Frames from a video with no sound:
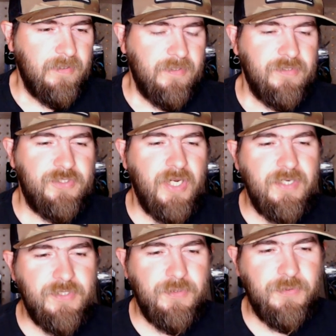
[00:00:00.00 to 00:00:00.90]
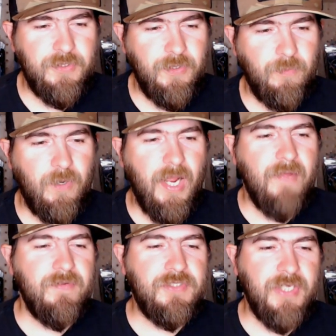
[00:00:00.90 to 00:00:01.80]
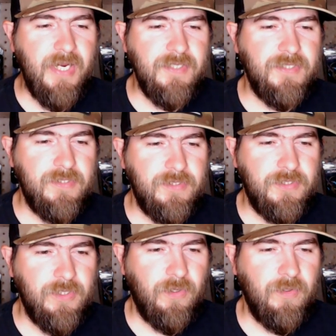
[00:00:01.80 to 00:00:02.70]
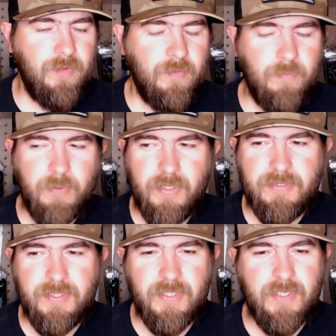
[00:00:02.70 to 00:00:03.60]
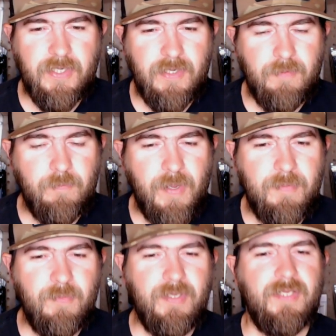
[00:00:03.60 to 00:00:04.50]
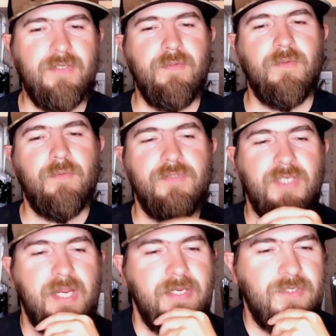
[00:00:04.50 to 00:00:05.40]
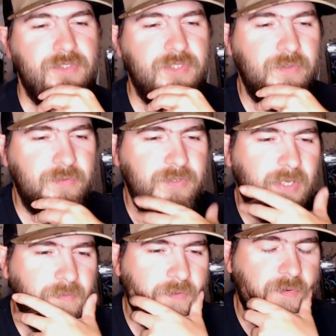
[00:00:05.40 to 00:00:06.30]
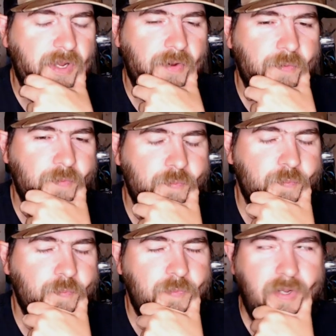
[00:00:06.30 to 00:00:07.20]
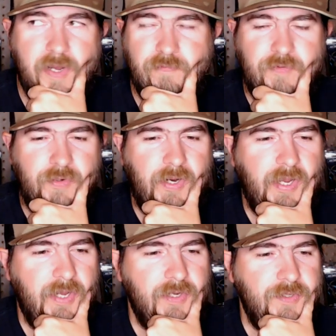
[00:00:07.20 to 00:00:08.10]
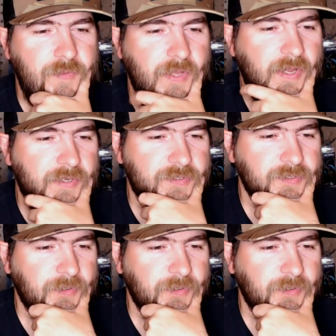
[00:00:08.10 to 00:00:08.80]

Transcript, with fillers: Jank Juice shirt. Well, I have a Jank shirt, but uh, maybe we can do a little Jank Juice. I don't know how I'll figure out how to do that. So,